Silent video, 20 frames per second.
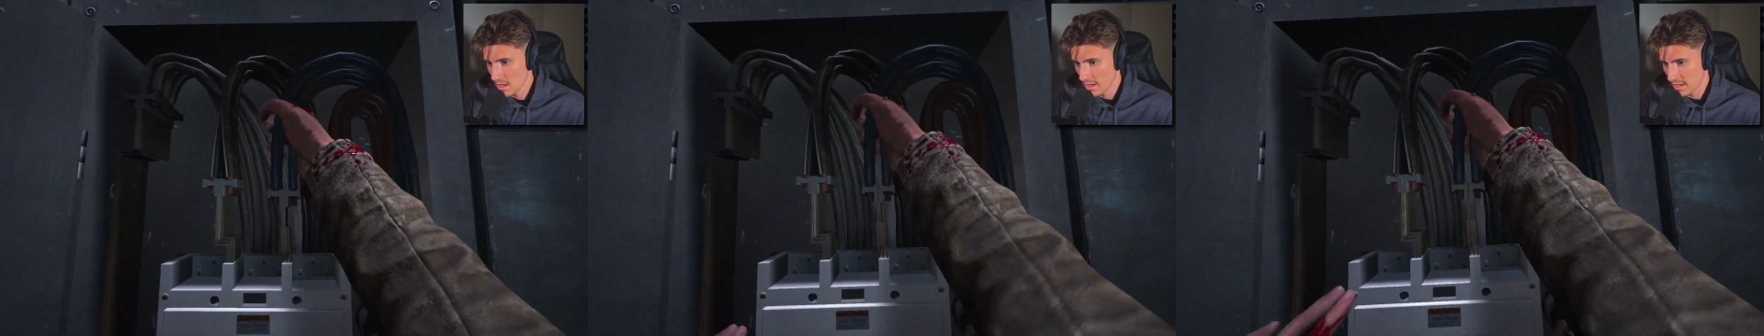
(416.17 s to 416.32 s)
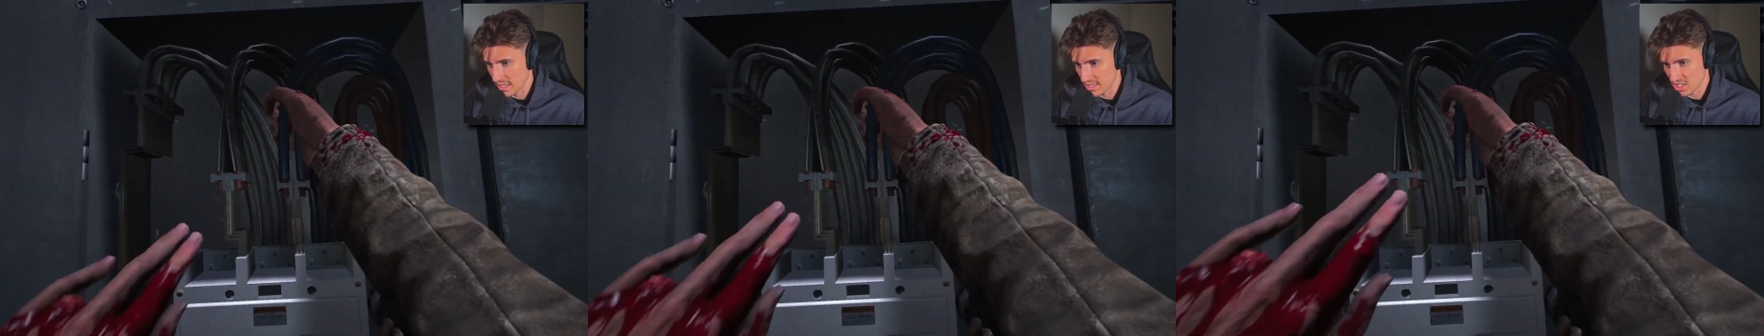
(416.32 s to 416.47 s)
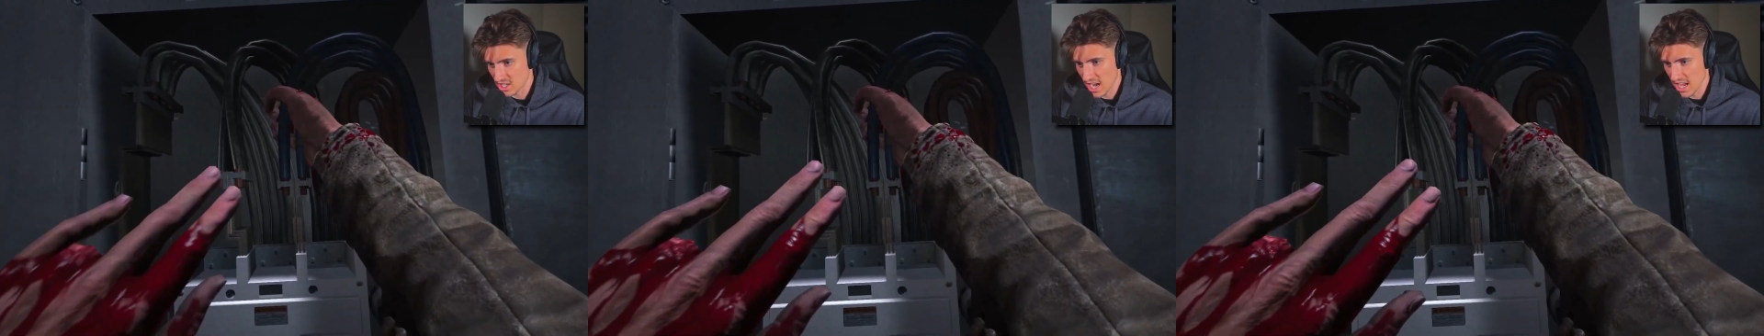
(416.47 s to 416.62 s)

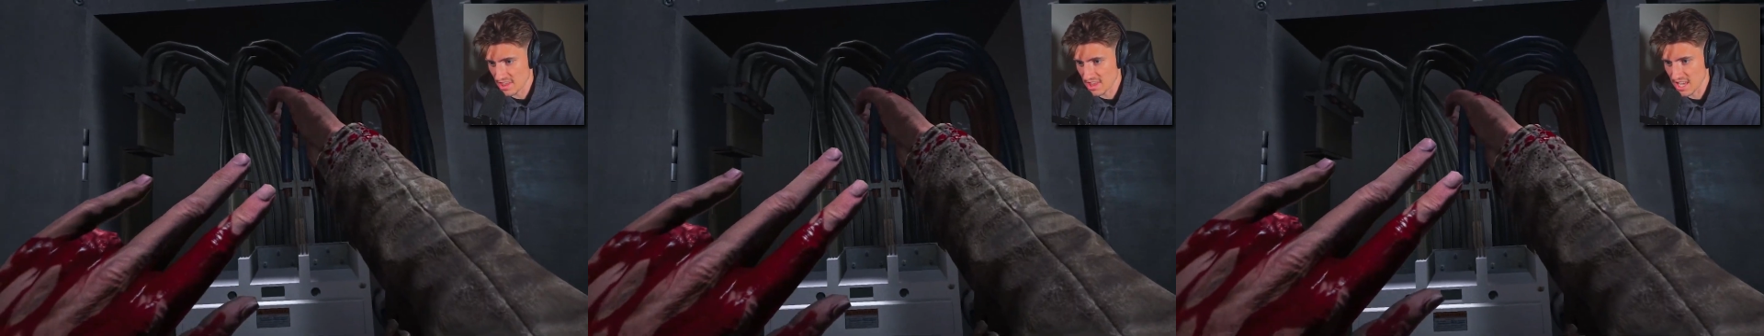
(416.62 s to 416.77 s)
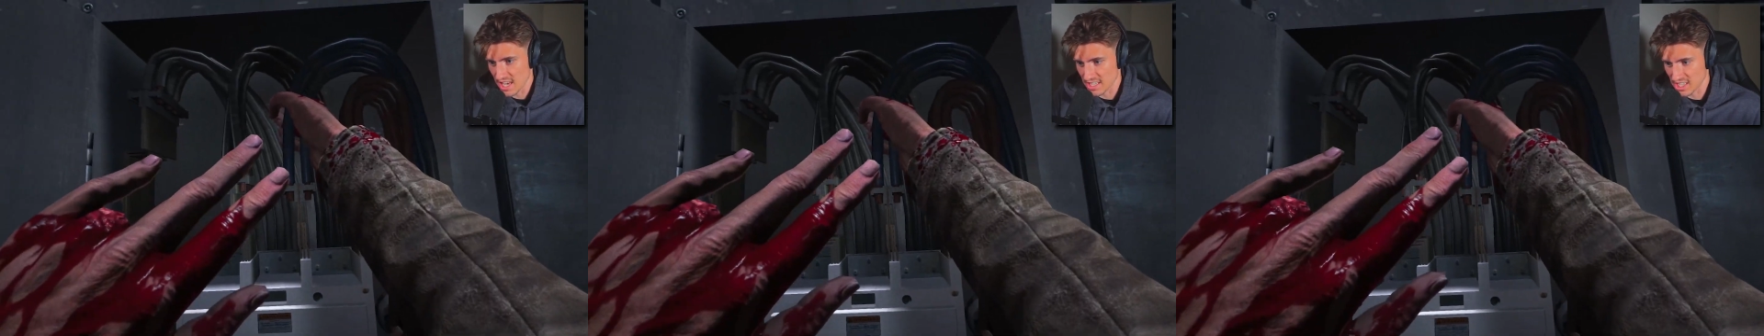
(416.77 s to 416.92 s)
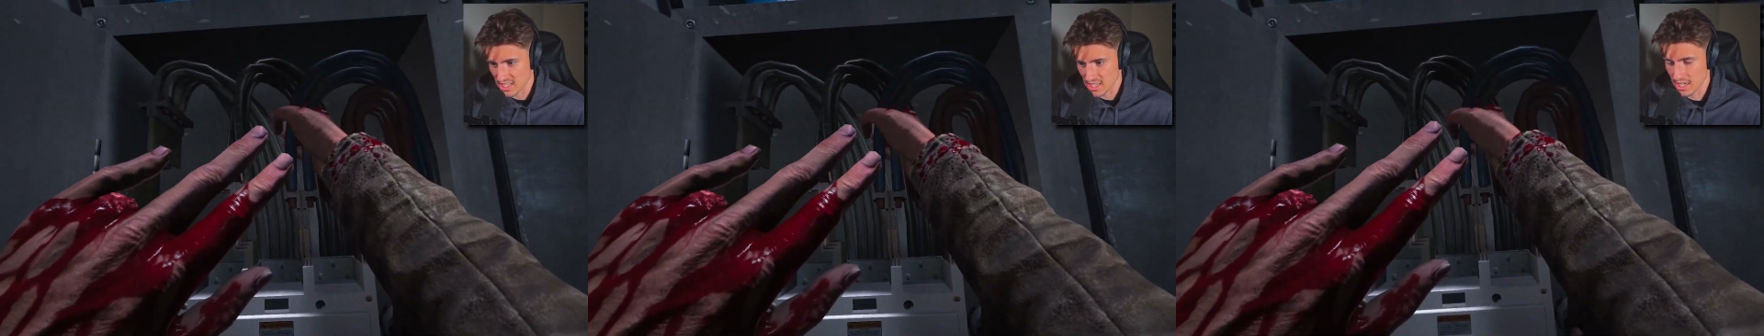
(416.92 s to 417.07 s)
Let's cut
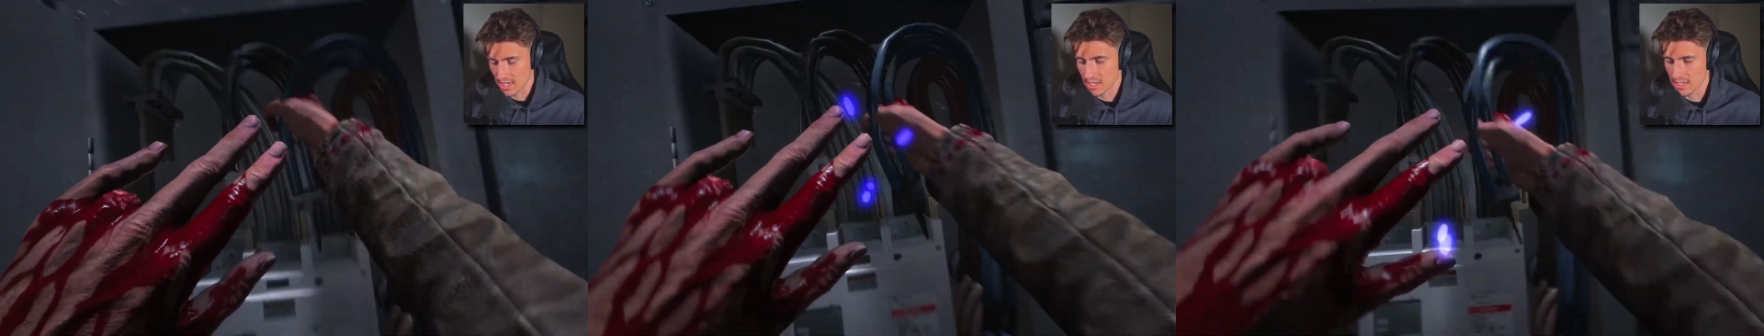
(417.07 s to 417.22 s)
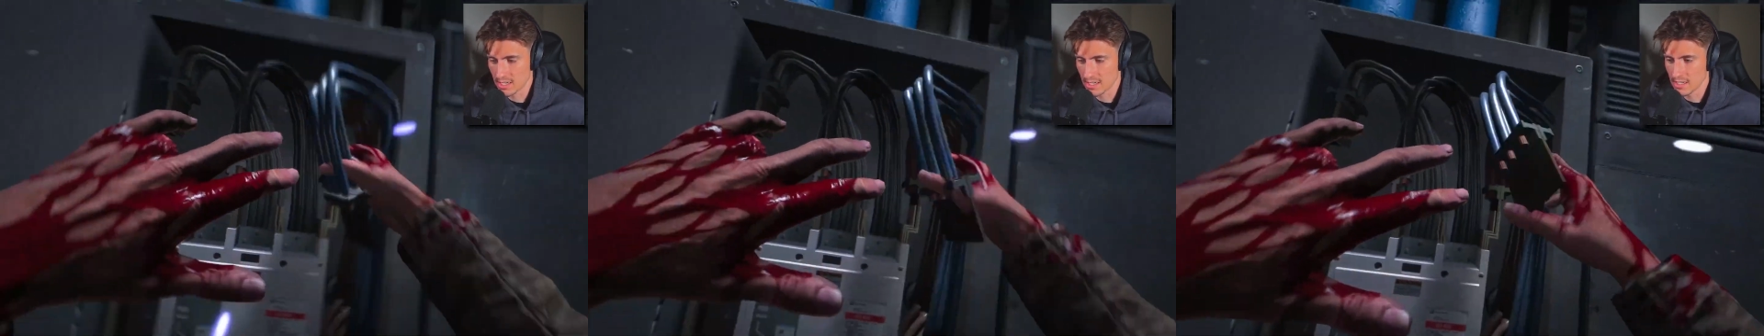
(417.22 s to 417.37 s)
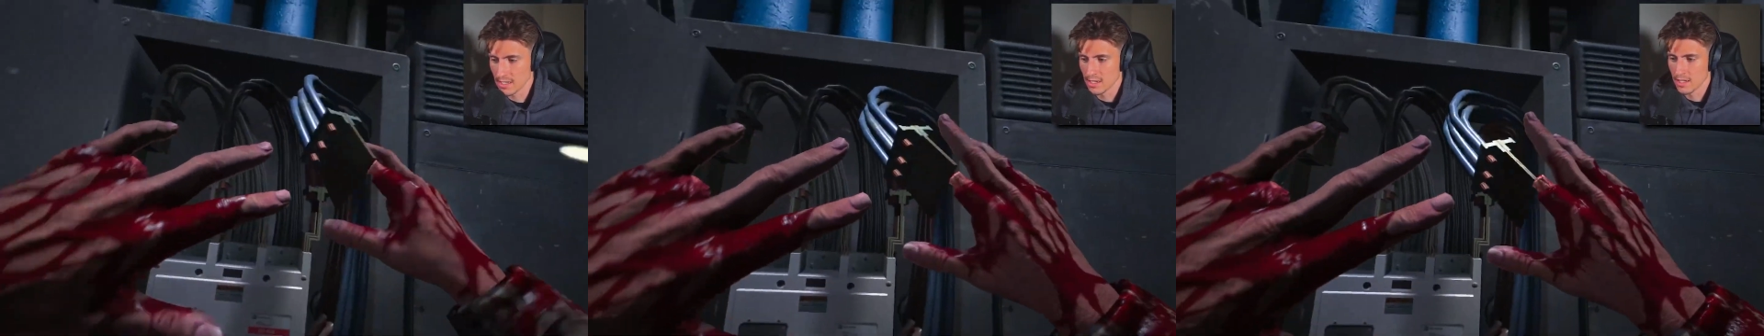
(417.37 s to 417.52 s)
this.
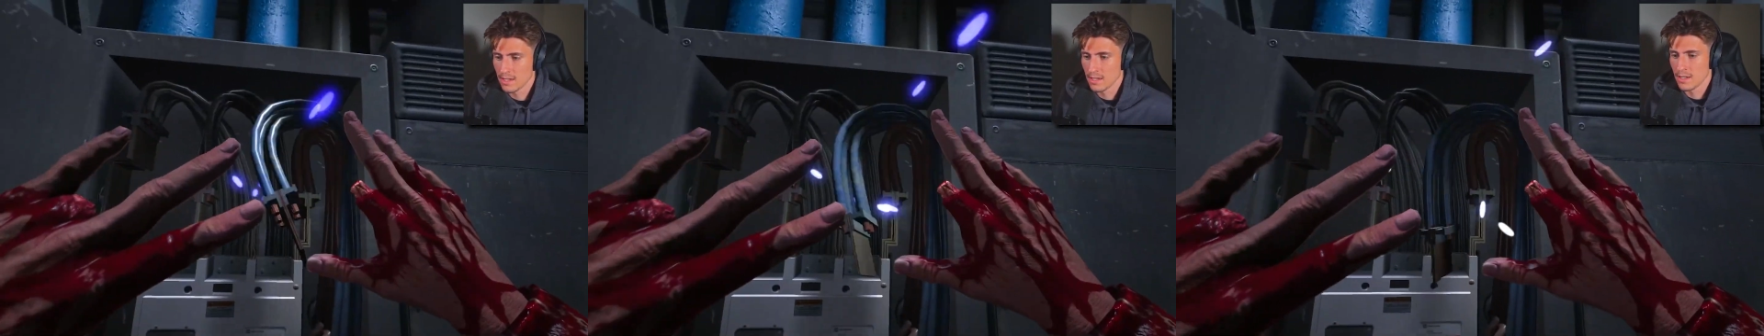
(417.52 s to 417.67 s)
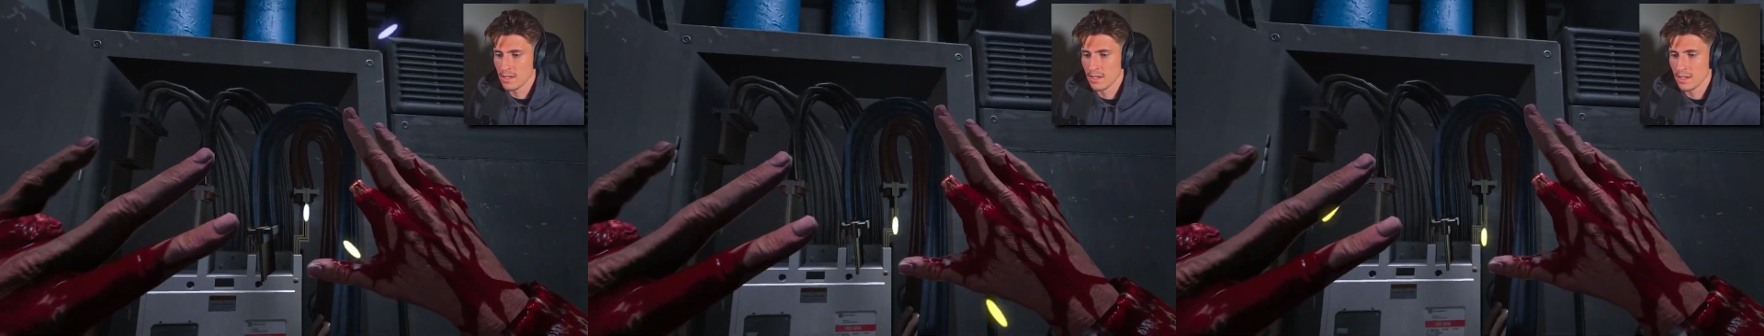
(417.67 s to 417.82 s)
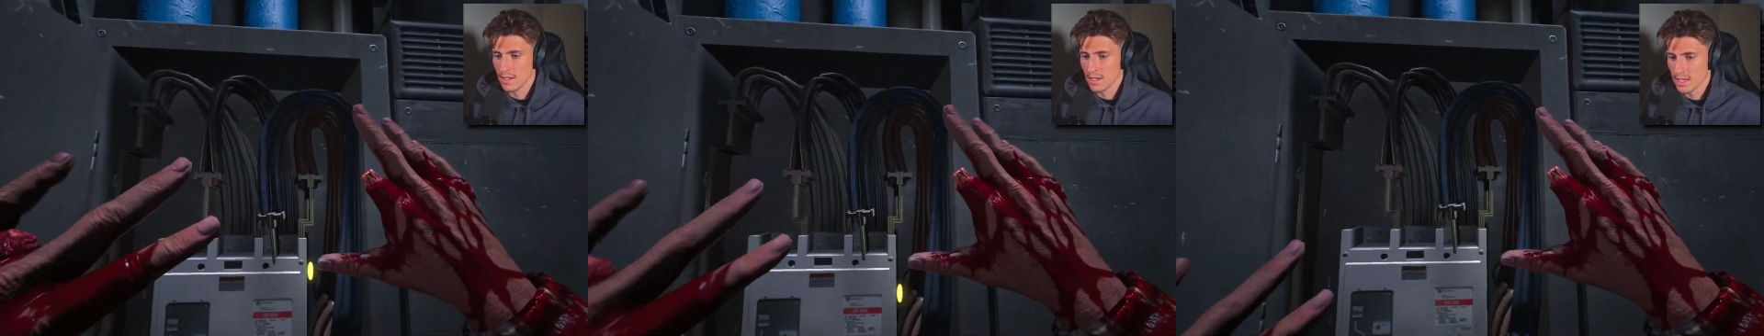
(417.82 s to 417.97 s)

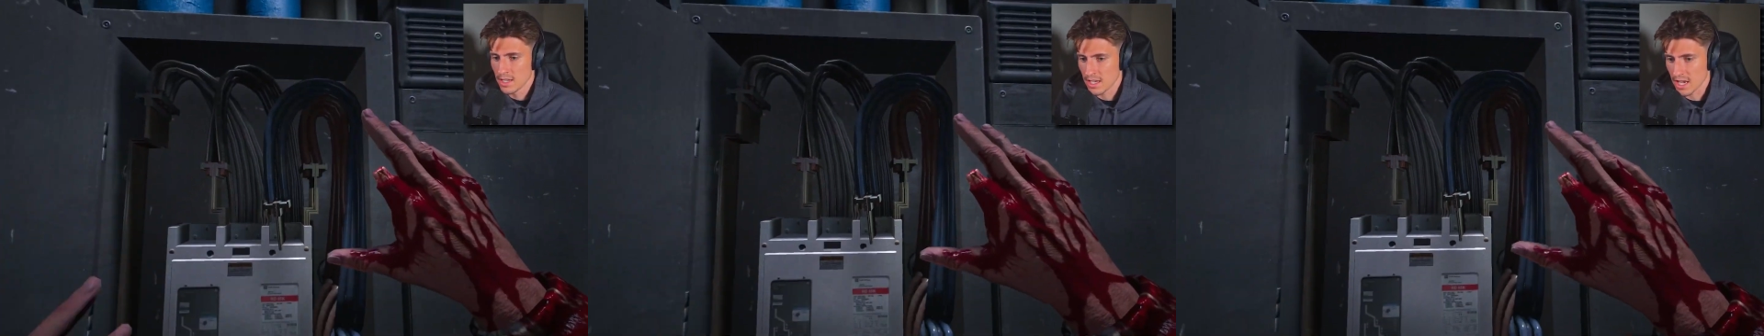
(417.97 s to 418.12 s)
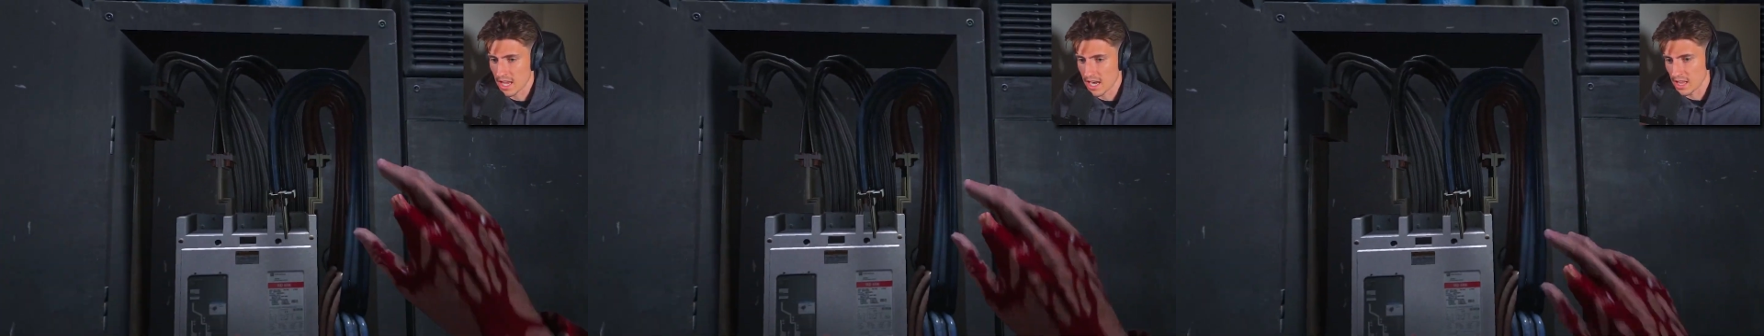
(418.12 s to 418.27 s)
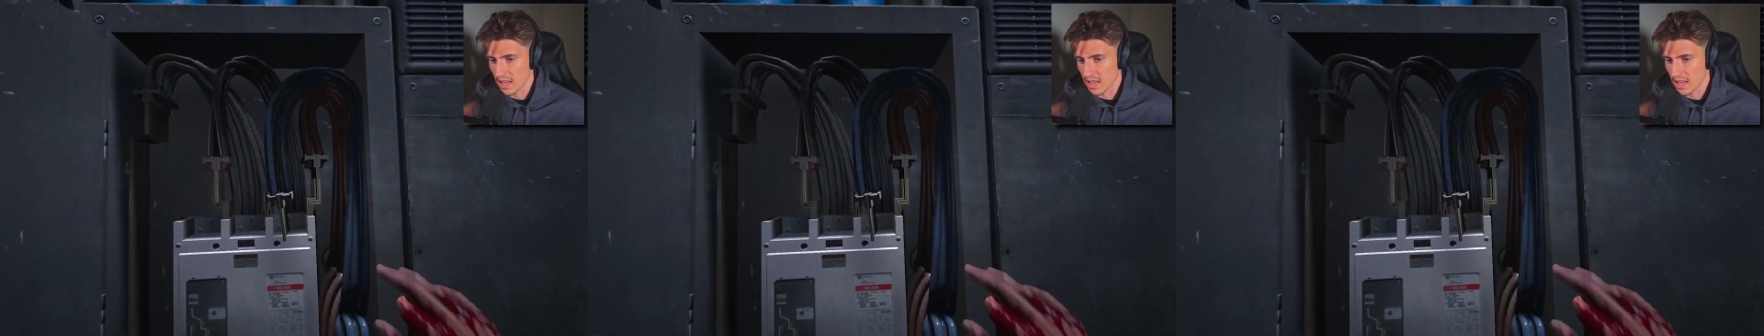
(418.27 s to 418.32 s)
God,